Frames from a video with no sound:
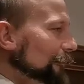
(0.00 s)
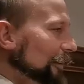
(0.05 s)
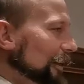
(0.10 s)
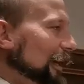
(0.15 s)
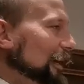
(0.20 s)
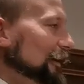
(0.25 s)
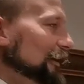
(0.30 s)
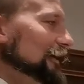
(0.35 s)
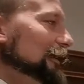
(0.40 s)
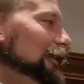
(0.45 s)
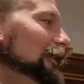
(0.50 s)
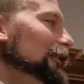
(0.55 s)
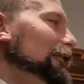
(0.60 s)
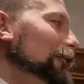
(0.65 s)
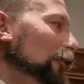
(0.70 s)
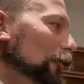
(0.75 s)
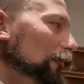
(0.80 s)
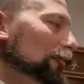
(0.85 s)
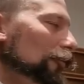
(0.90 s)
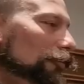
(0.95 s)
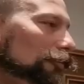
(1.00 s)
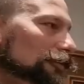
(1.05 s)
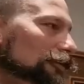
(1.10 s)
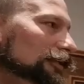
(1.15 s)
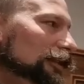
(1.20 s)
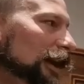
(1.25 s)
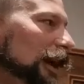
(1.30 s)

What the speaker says: And of course,